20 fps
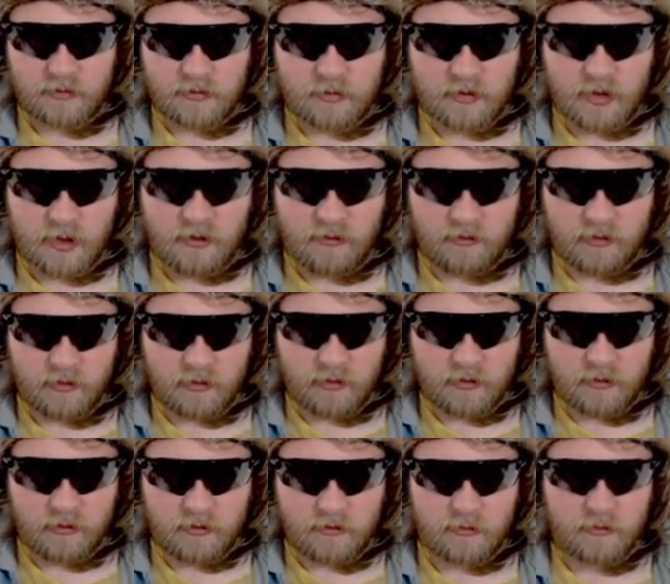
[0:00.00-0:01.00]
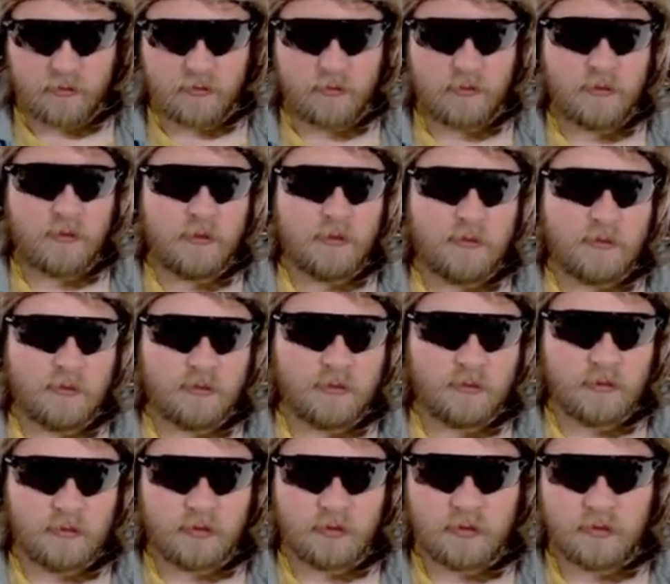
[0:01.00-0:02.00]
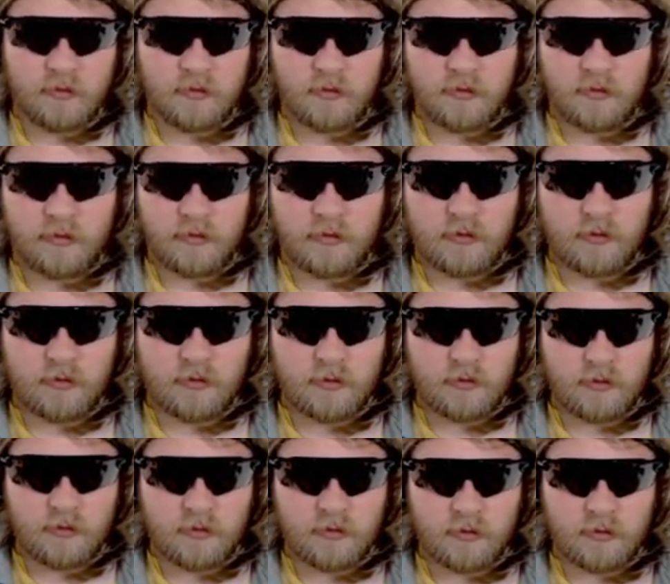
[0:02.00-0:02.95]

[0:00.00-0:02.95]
Guys, I, you think this is funny?